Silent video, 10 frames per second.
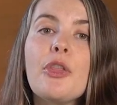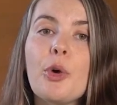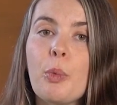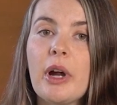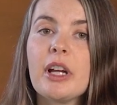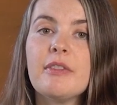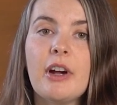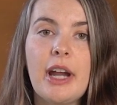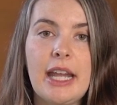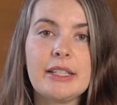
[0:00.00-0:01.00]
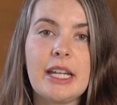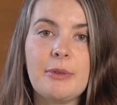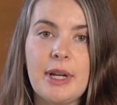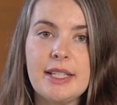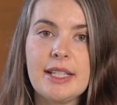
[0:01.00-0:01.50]
The work of our
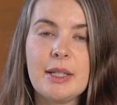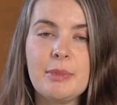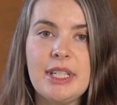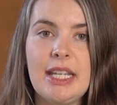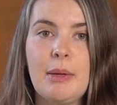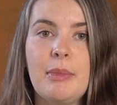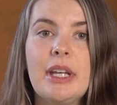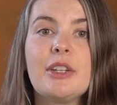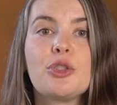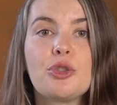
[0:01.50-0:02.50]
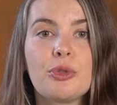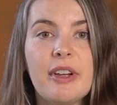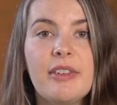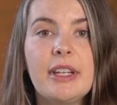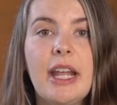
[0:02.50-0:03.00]
anti-racism team is
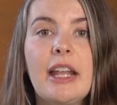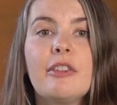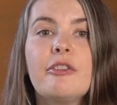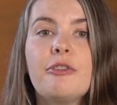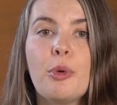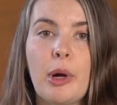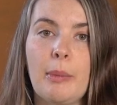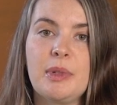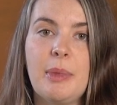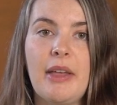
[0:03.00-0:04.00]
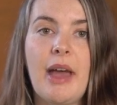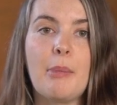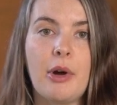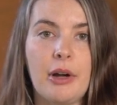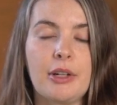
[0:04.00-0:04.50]
driven and informed by
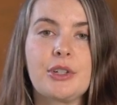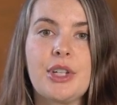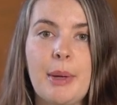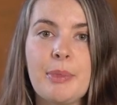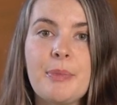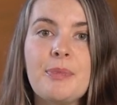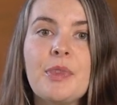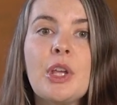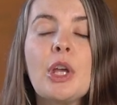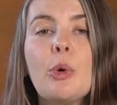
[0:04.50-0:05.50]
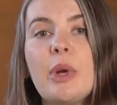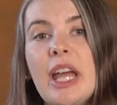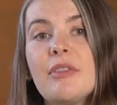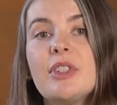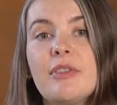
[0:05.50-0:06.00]
that partnership. We
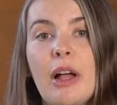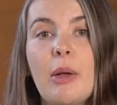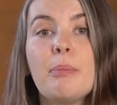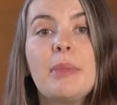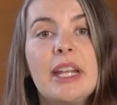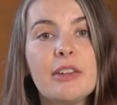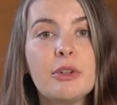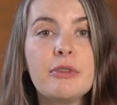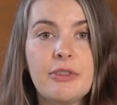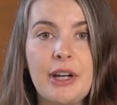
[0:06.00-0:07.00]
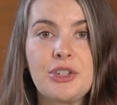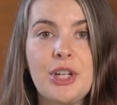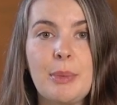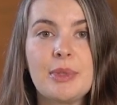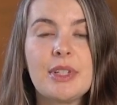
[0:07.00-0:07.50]
have developed meaningful
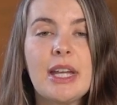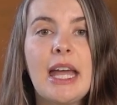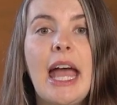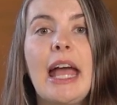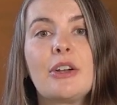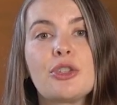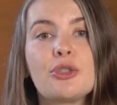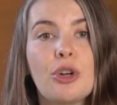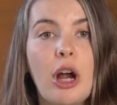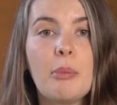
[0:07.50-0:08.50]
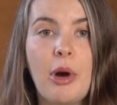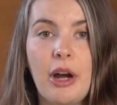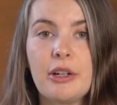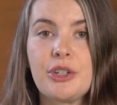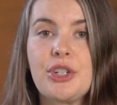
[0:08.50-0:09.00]
friendships and a strong
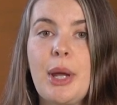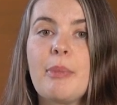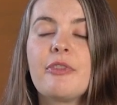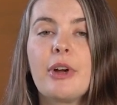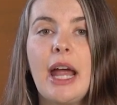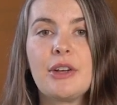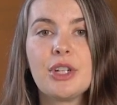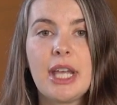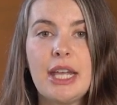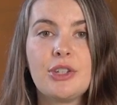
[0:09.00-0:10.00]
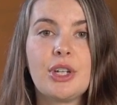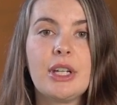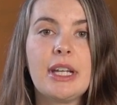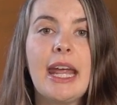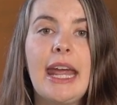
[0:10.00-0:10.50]
partnership for
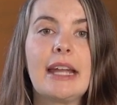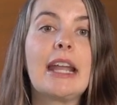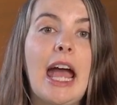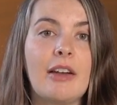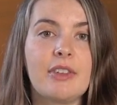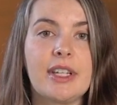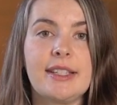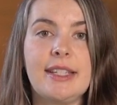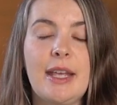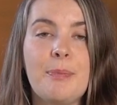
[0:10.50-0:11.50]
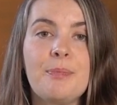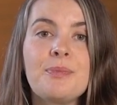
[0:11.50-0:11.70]
education and advocacy.